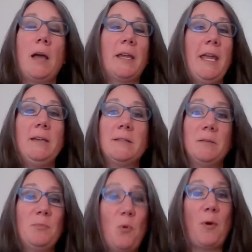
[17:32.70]
case
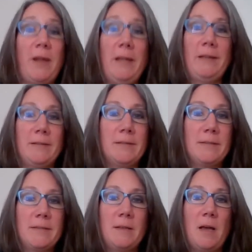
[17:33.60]
in point
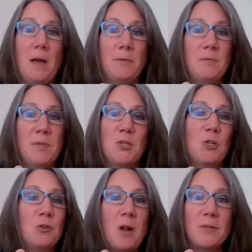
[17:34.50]
is the
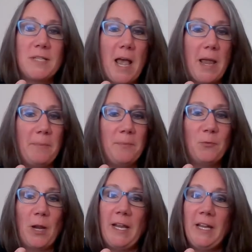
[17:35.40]
turnaround time,
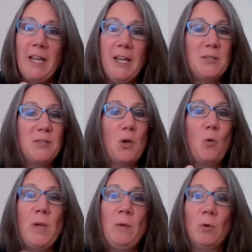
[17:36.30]
right?
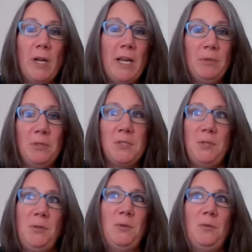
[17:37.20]
So we were able
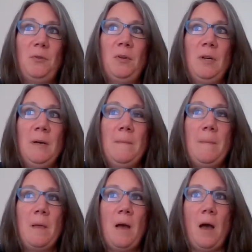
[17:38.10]
to,
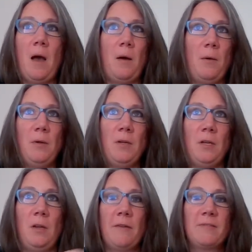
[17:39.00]

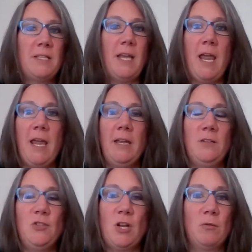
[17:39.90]
FCA
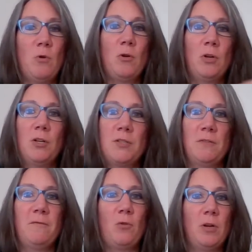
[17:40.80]
and General Motors
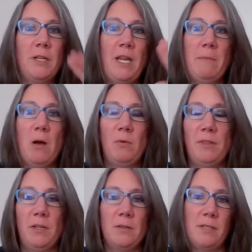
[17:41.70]
and Ford came out
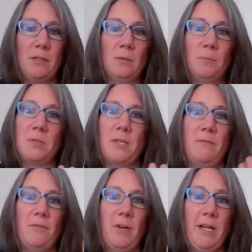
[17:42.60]
with their
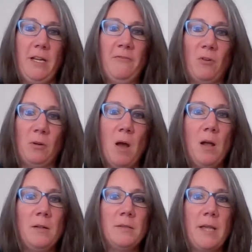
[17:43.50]
0% for 84
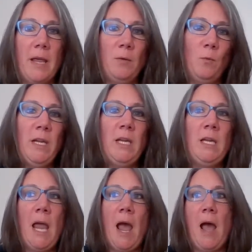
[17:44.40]
months, and
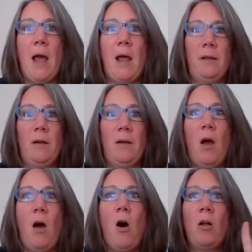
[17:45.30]
we had
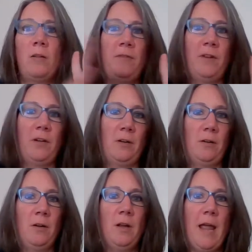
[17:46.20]
all of
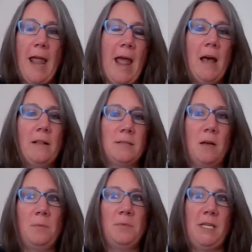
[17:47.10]
their ads
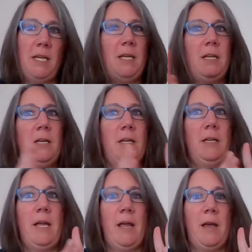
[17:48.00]

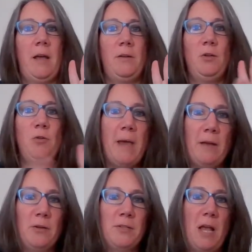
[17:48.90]
updated and new
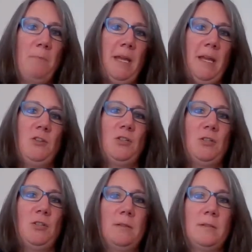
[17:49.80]
banners on
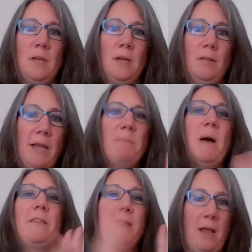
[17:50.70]
pages, like
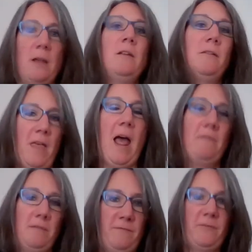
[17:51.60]
by the end of
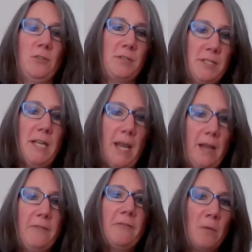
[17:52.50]
that first
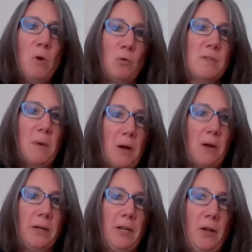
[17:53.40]
day, for the most
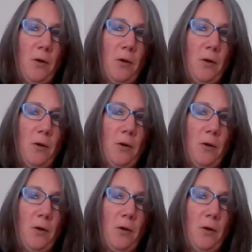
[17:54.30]
part,